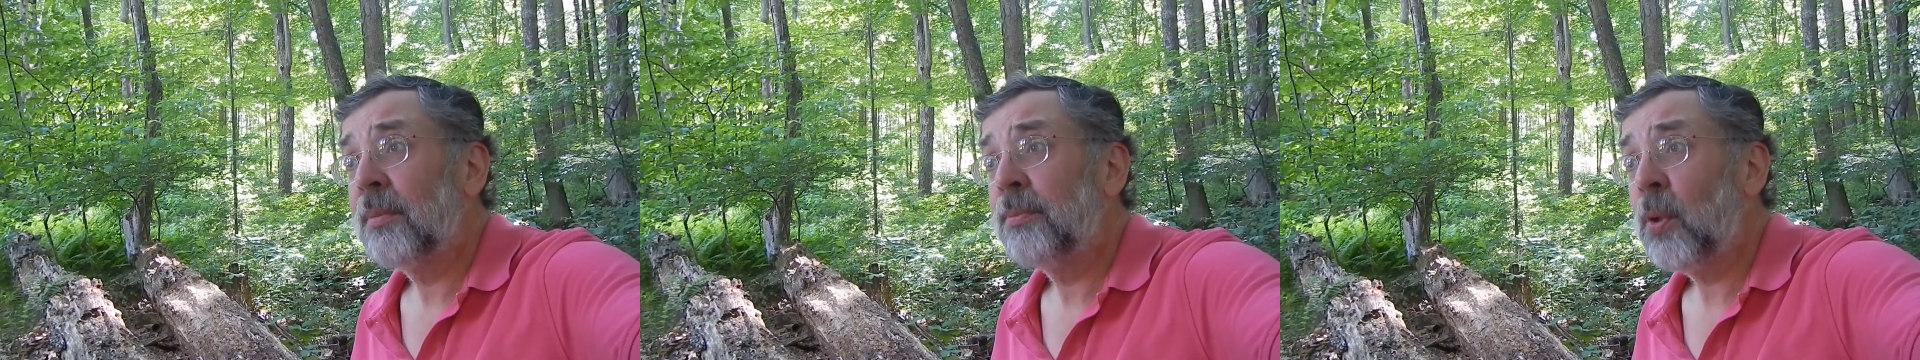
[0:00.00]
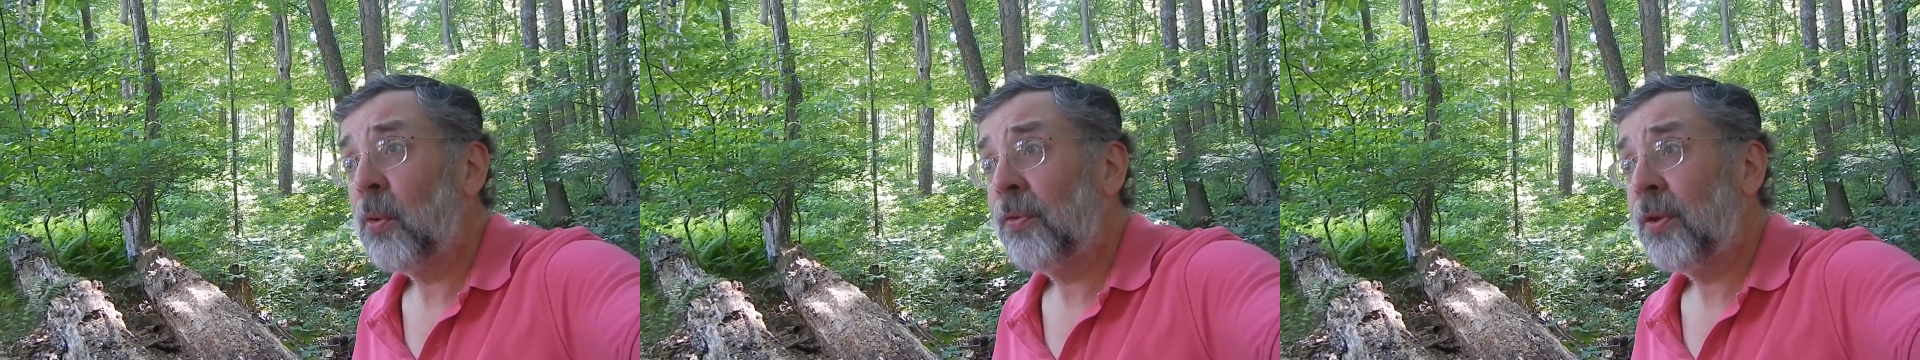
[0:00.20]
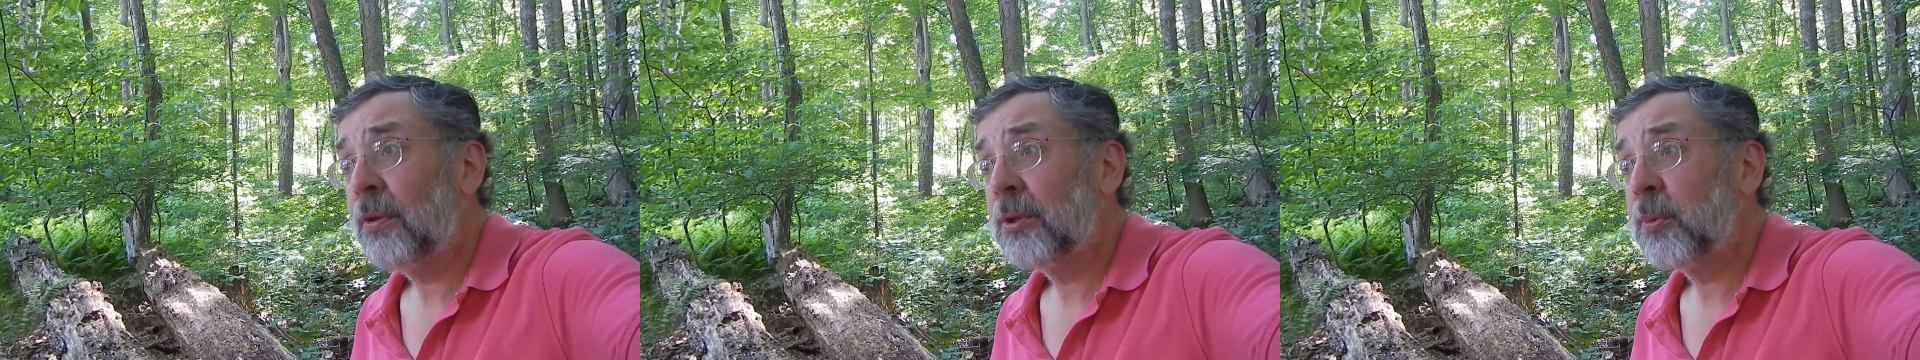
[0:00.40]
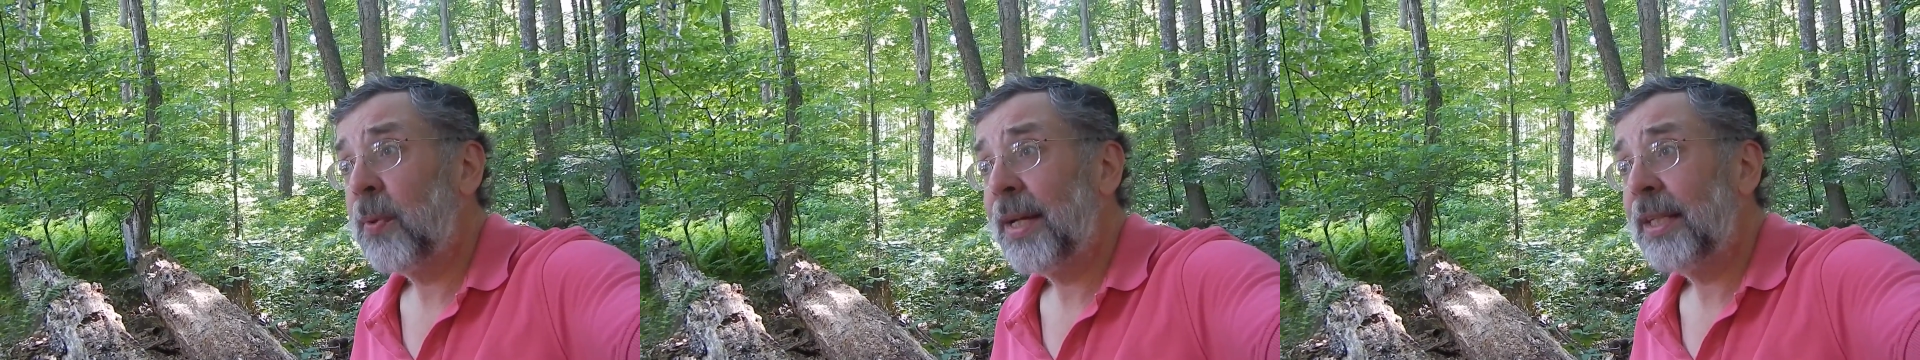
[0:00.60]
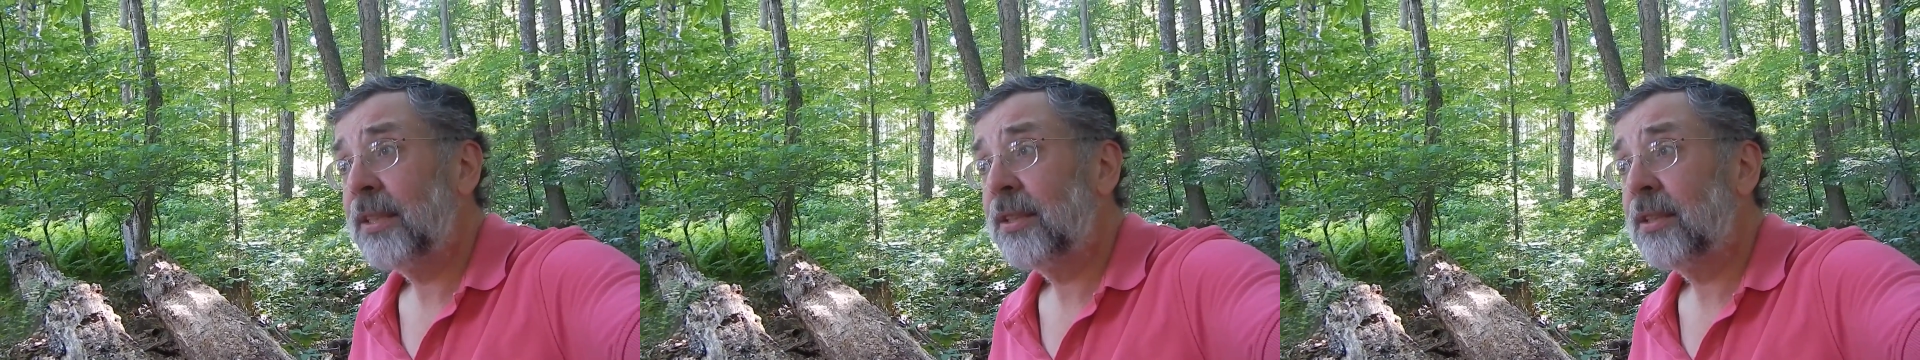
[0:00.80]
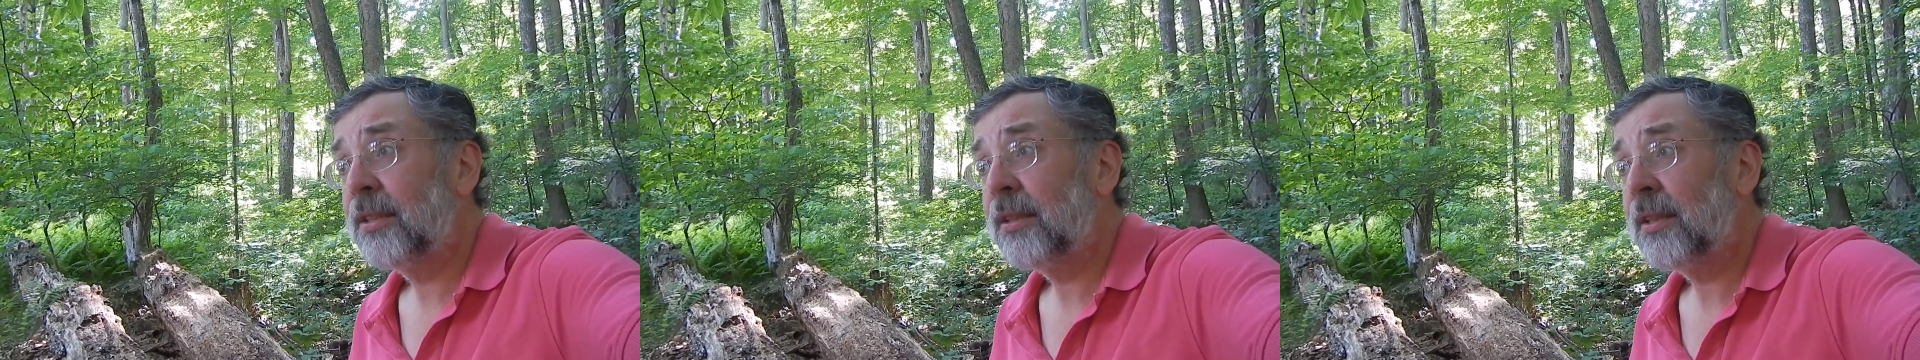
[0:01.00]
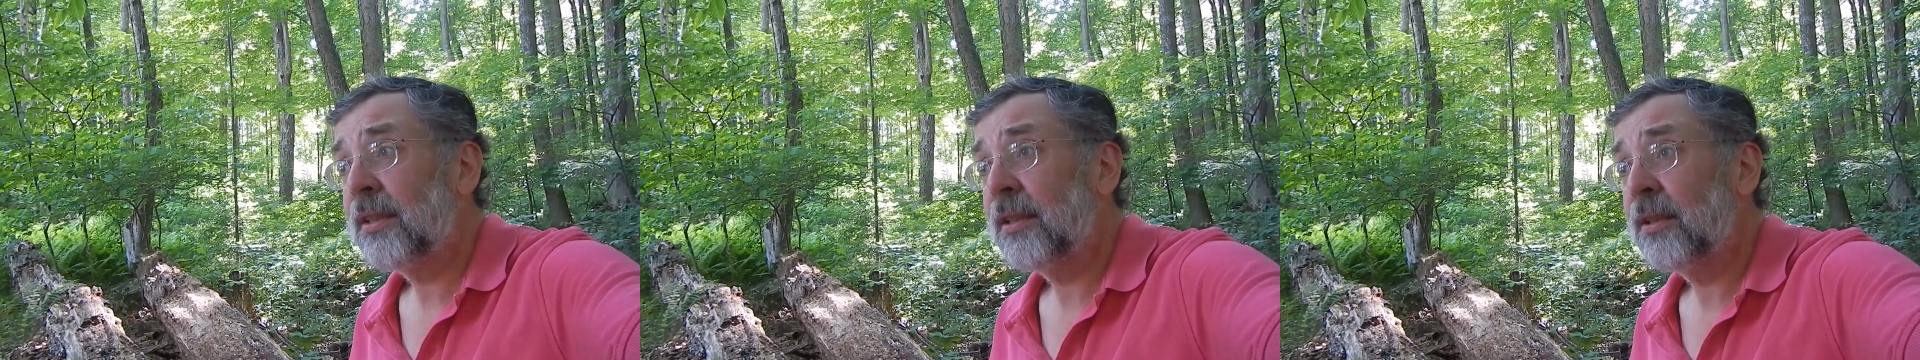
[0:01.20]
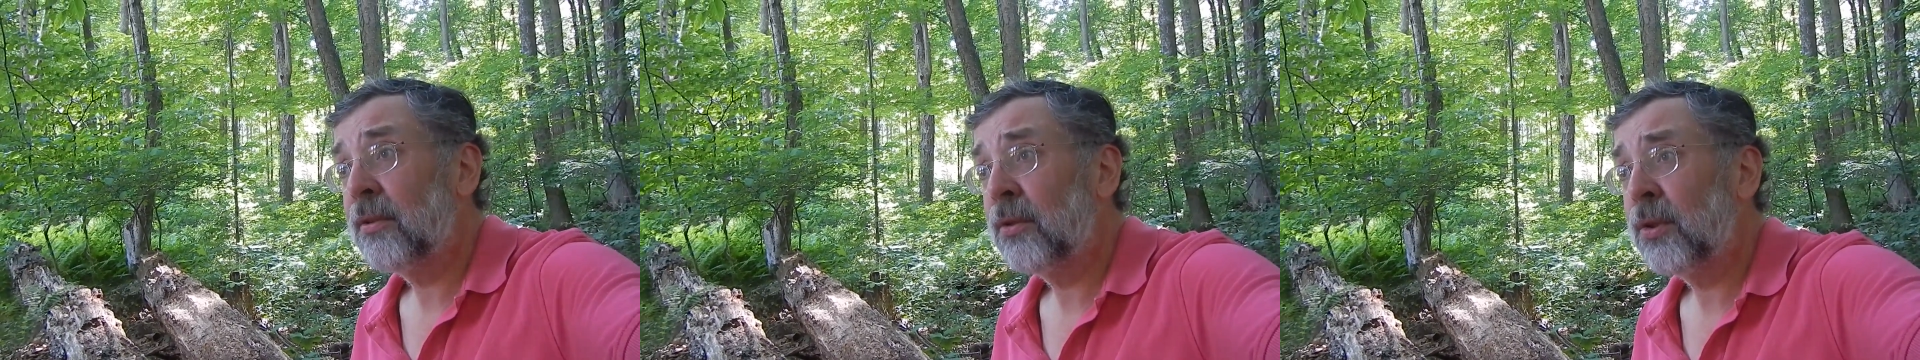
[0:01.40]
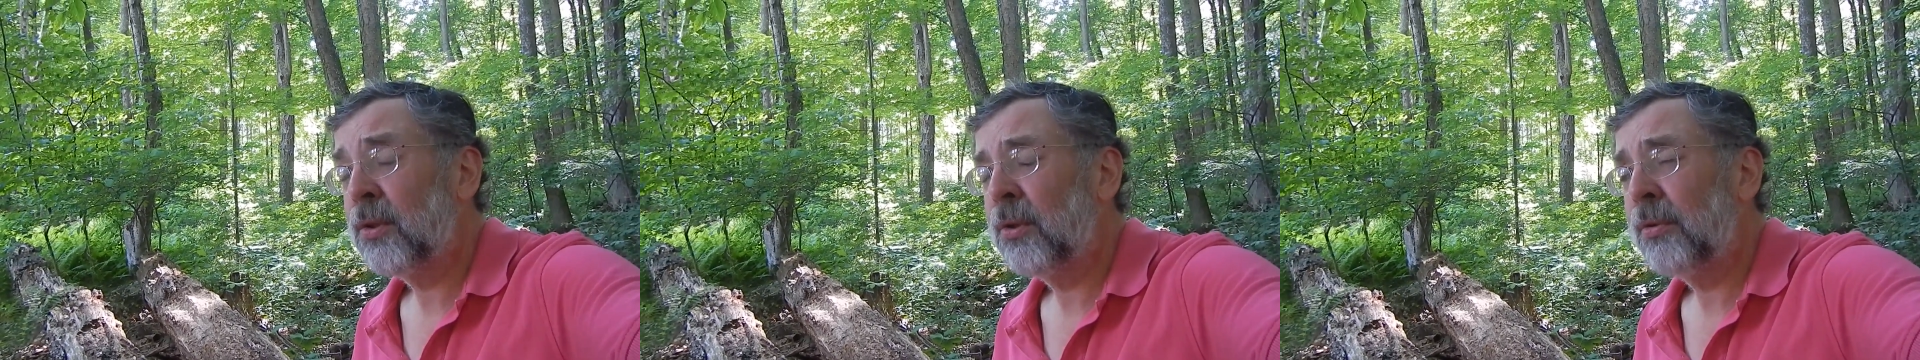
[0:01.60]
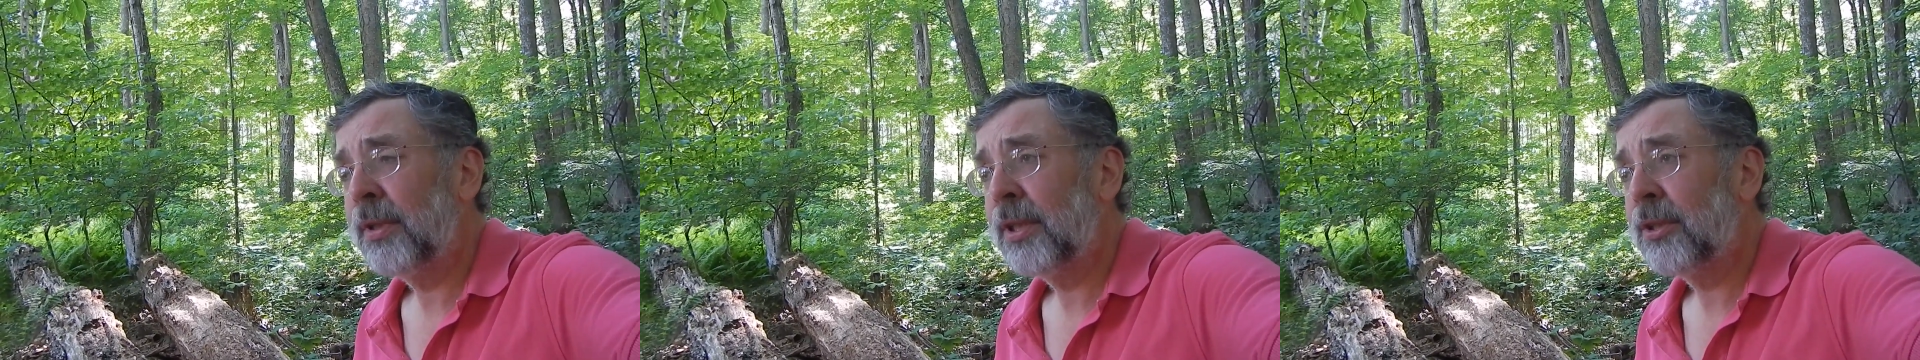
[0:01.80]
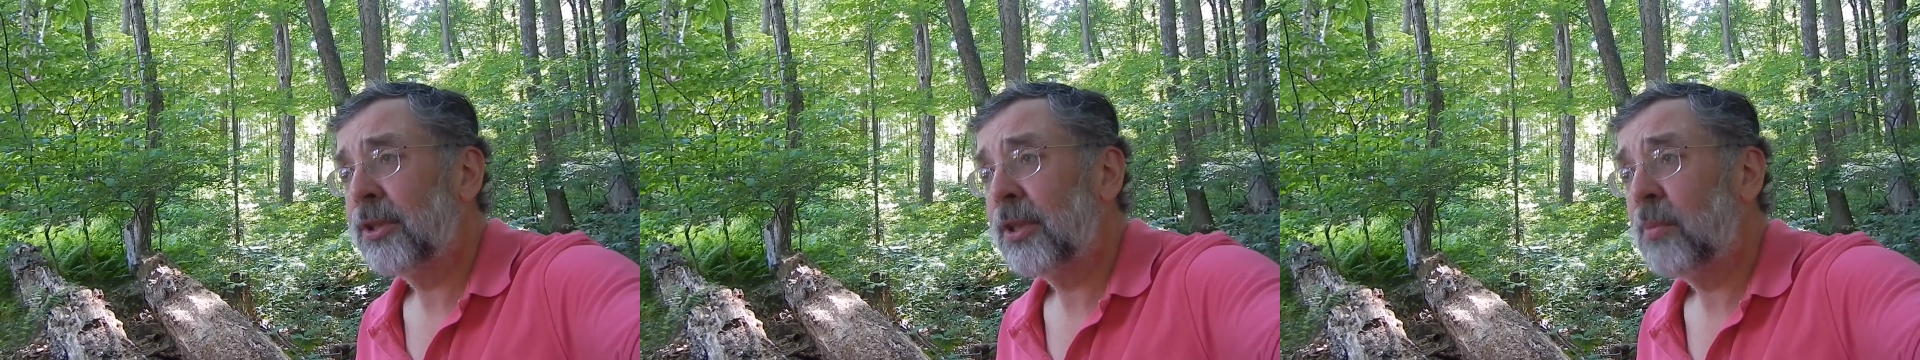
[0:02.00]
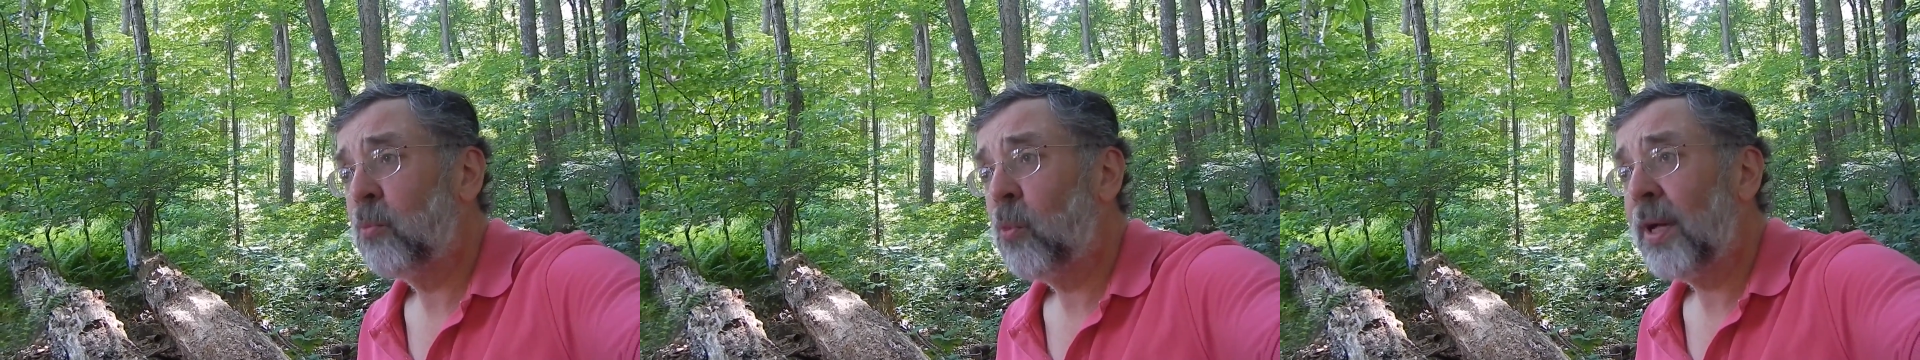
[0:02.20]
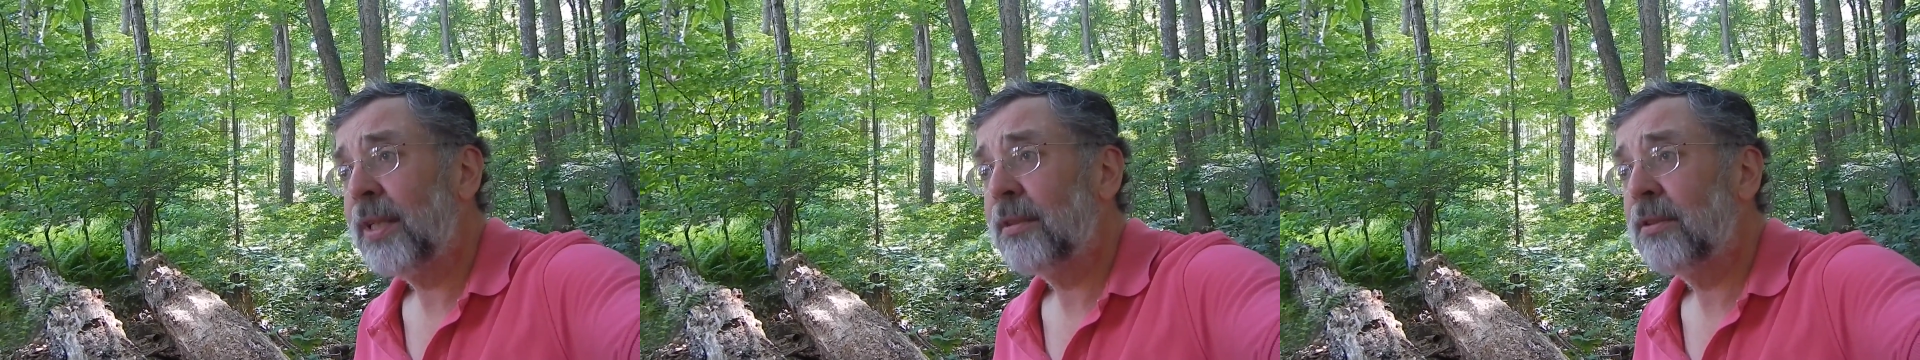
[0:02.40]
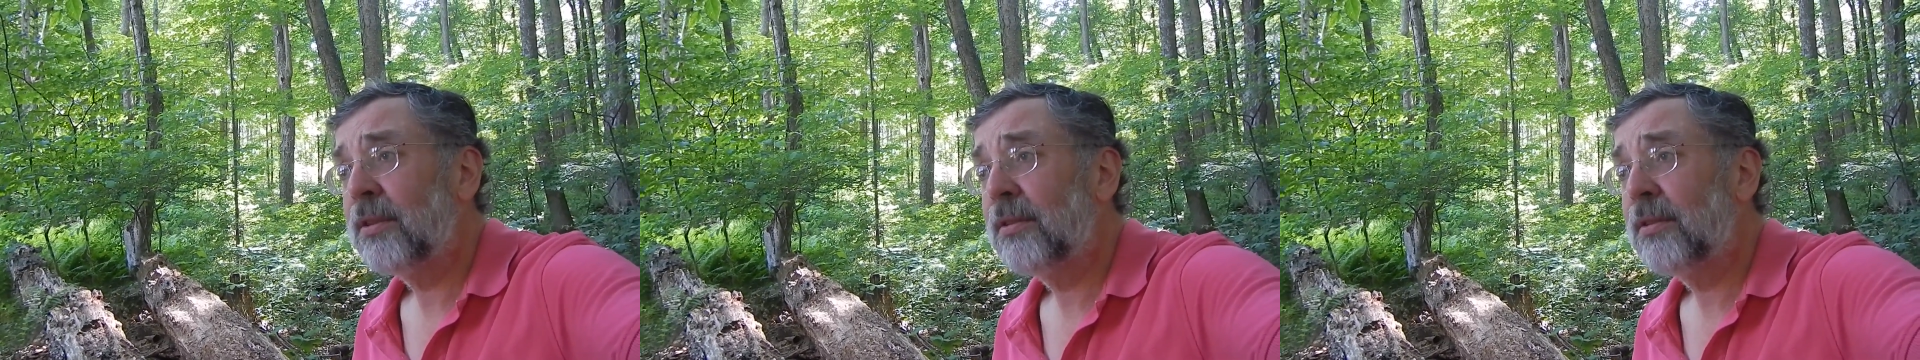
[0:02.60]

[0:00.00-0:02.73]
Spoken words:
both those weights, although there's some weight